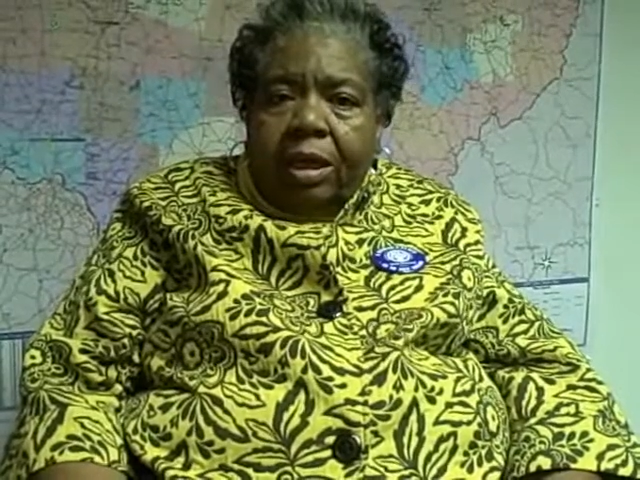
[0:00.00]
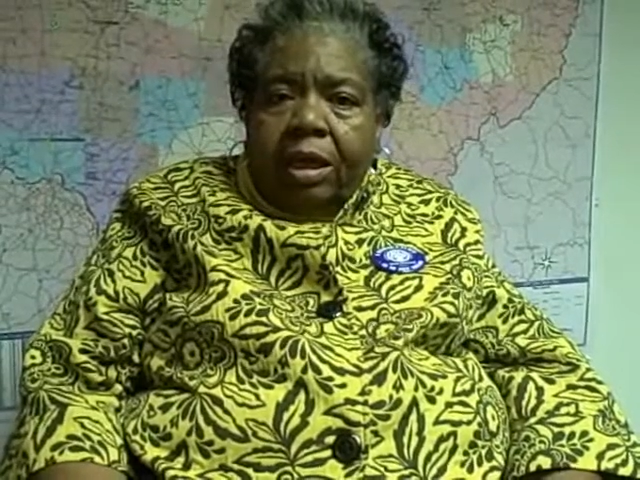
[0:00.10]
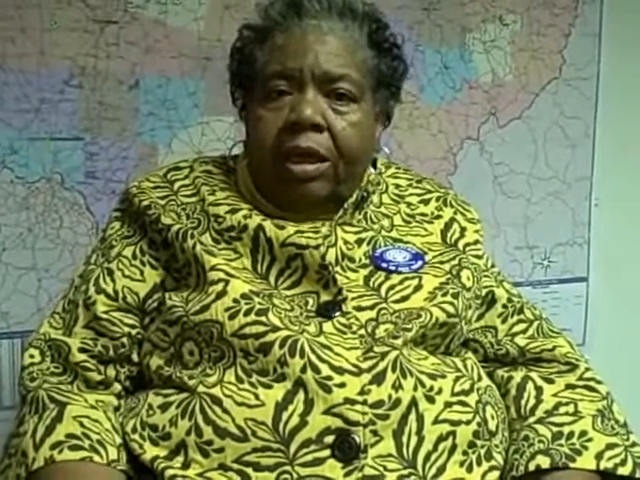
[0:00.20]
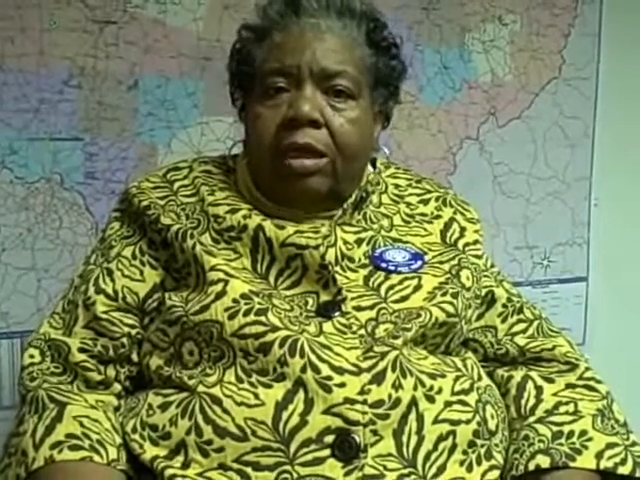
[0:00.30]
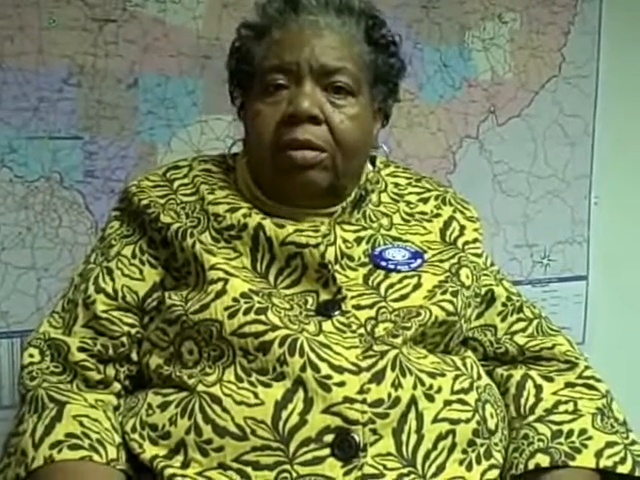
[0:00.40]

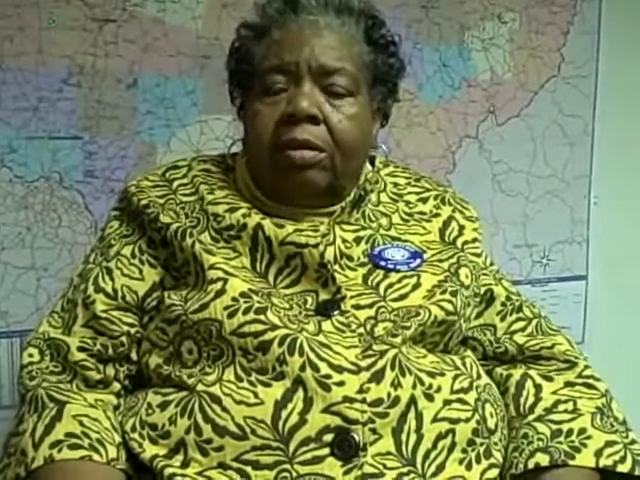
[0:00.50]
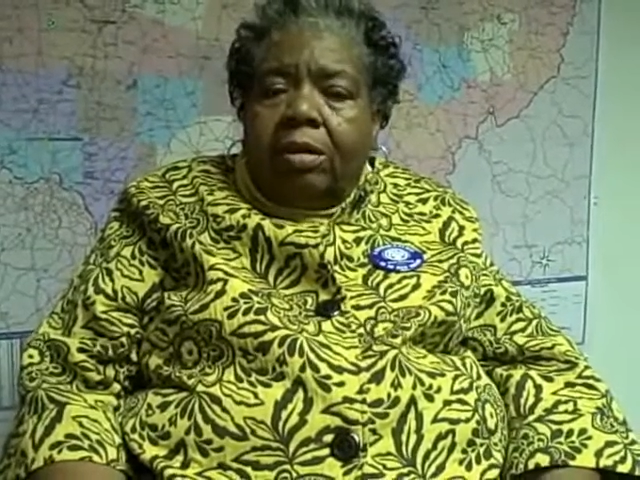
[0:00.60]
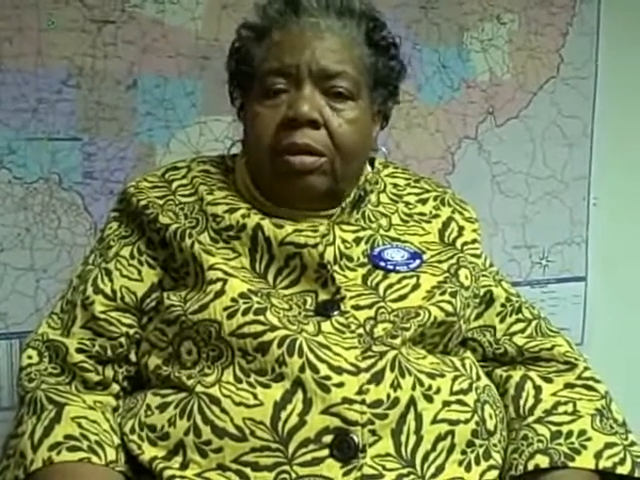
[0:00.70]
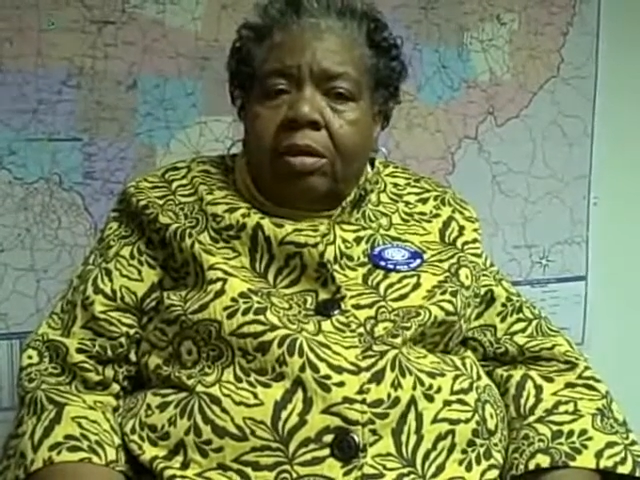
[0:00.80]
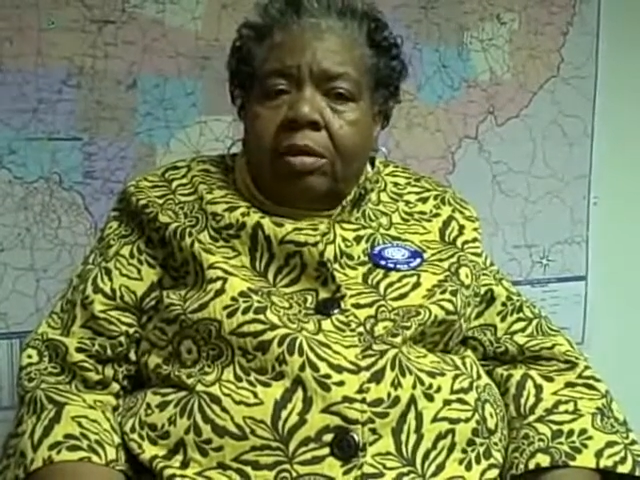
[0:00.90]
And
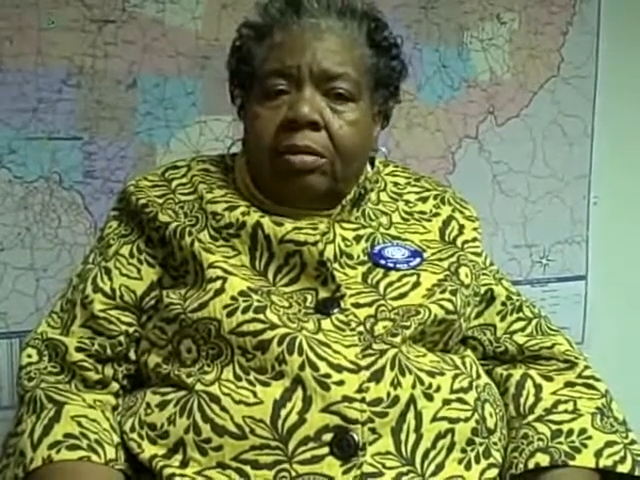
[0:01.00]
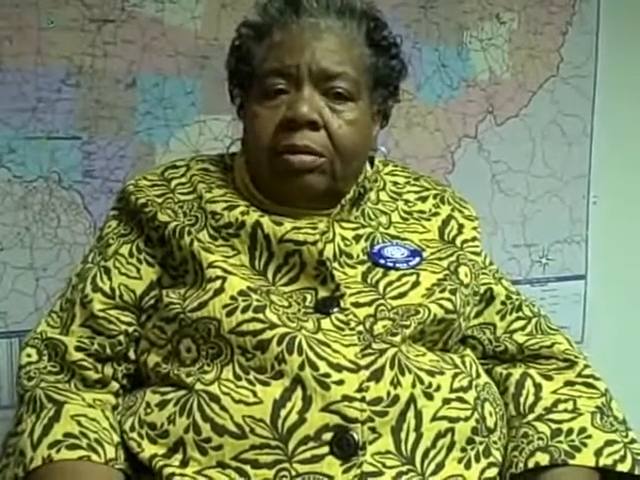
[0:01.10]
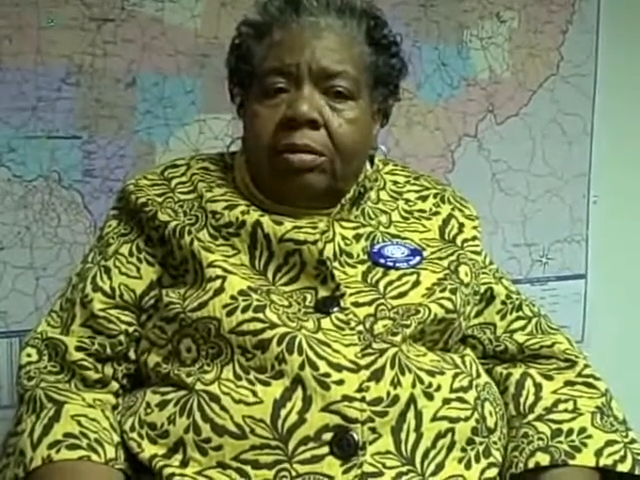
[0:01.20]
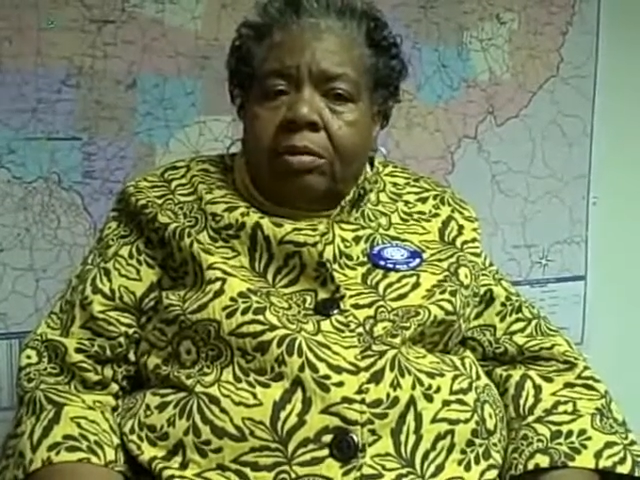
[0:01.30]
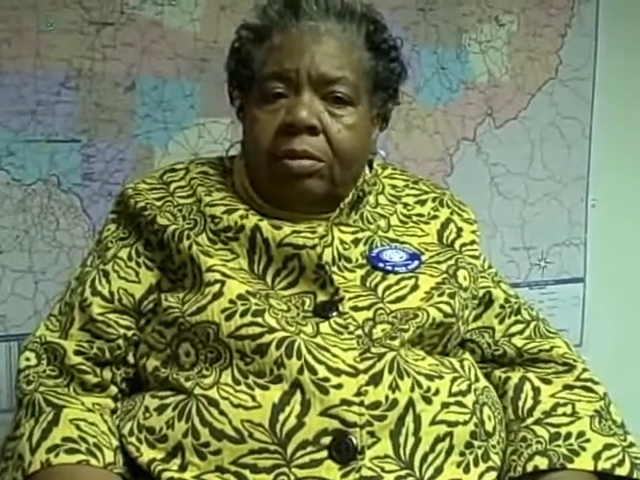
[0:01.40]

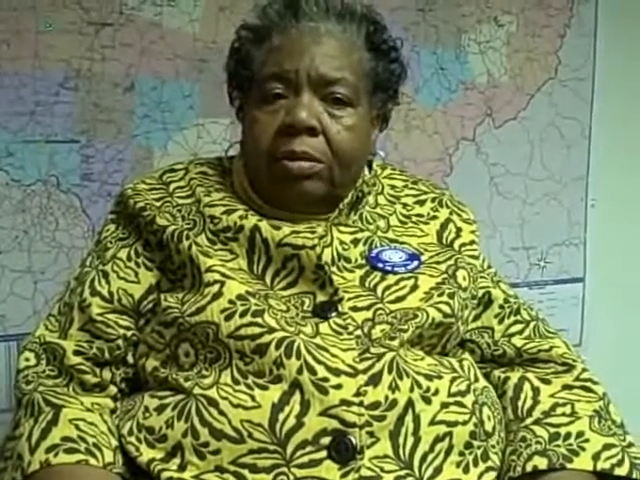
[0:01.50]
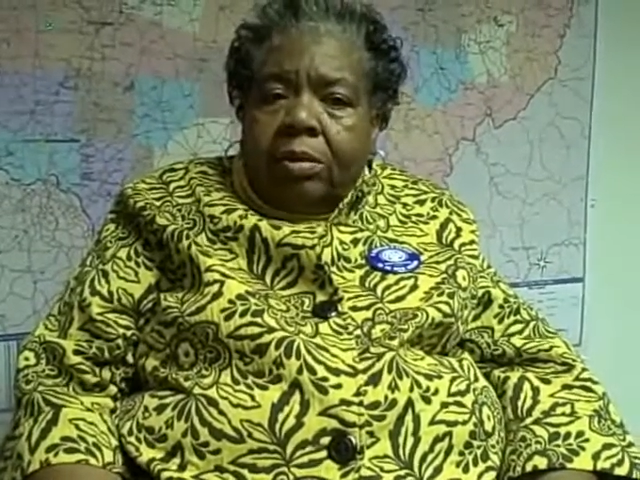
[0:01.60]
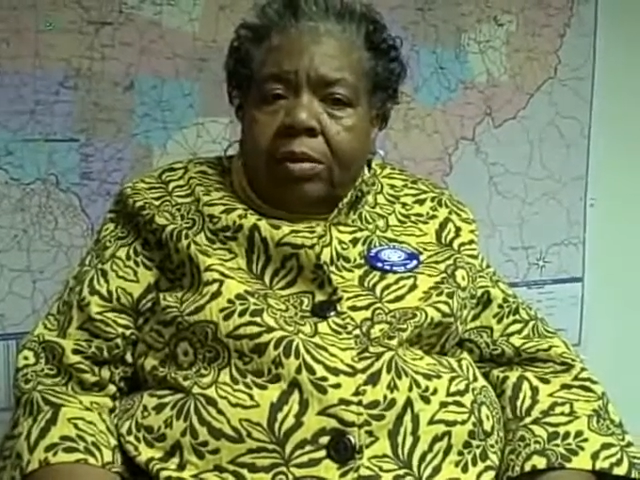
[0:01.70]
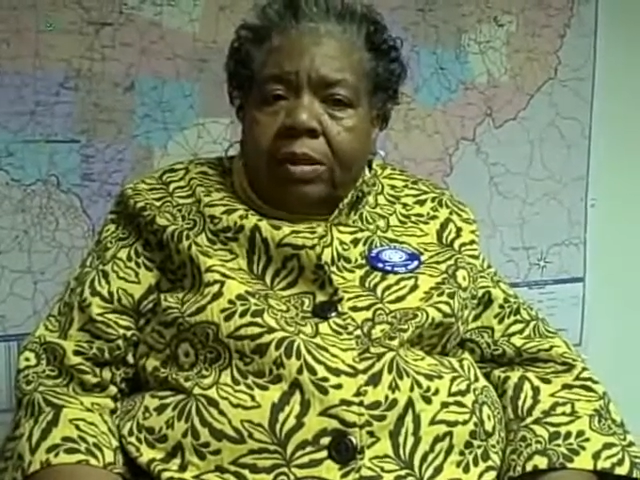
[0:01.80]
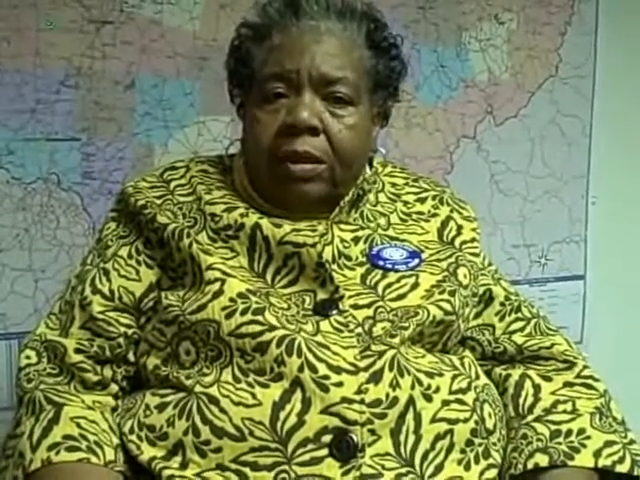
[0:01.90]
to
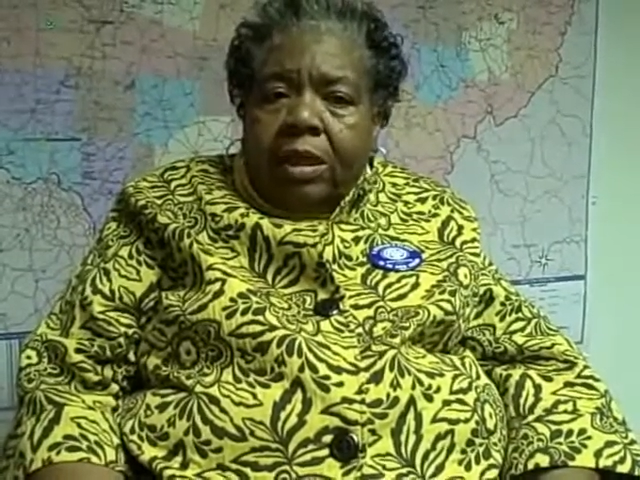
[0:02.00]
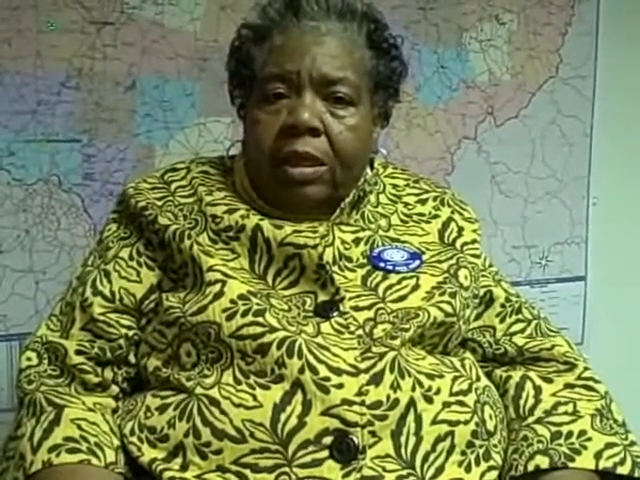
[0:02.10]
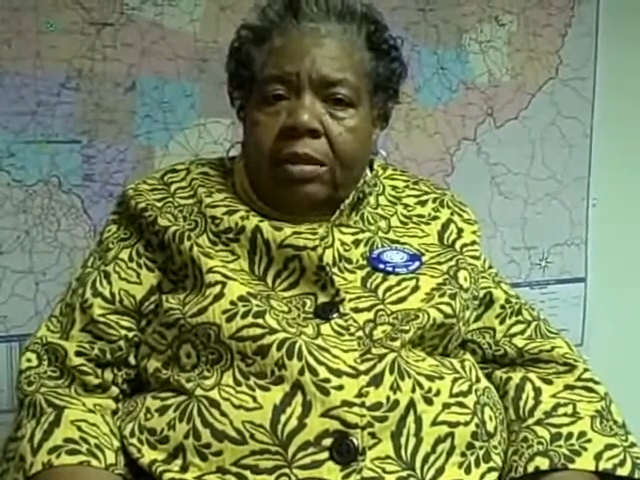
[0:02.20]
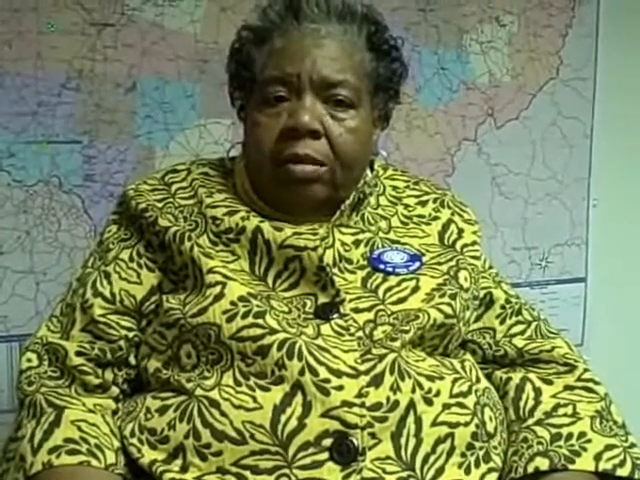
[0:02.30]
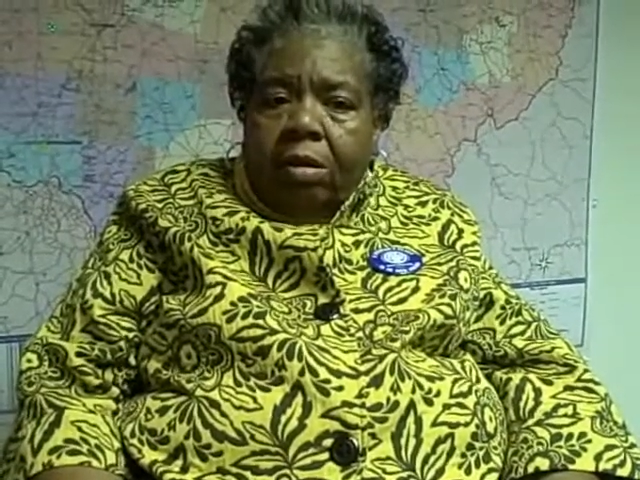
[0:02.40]
start
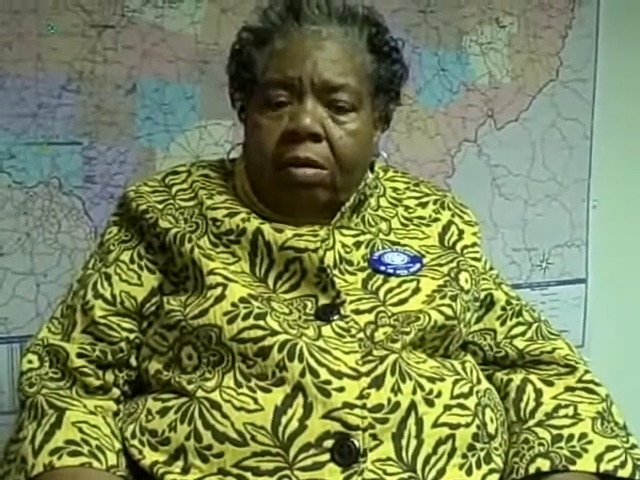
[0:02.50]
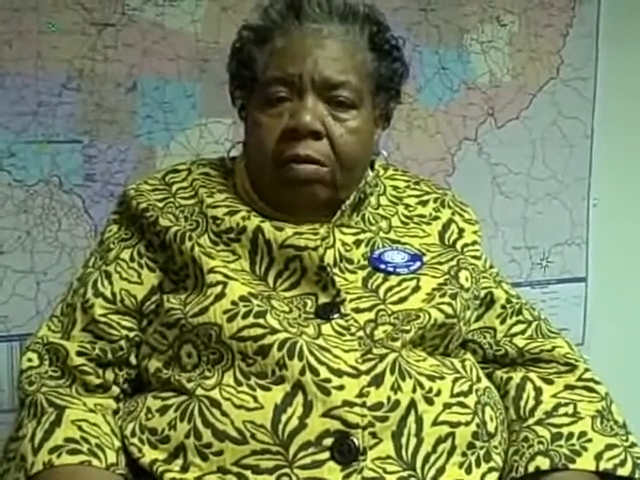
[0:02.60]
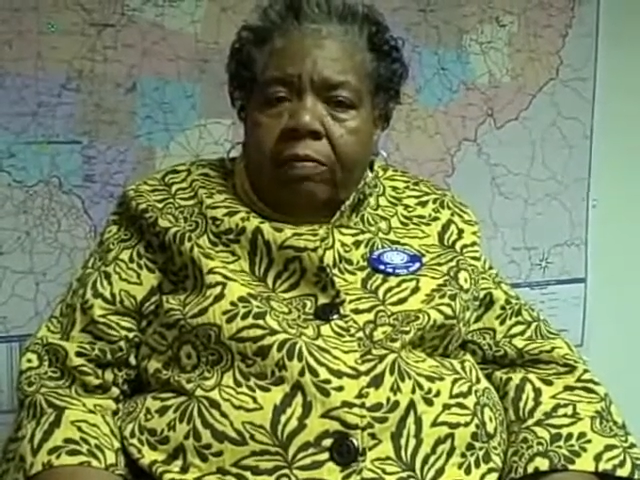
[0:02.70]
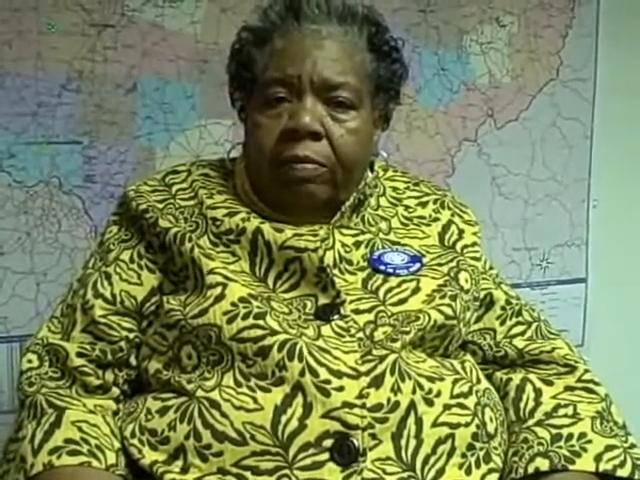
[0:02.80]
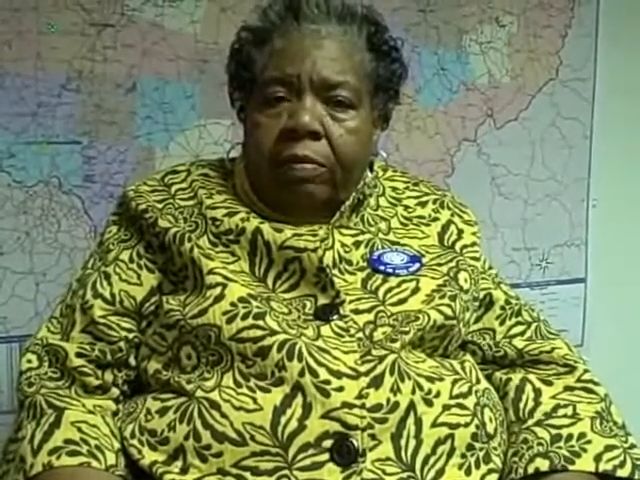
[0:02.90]
things off,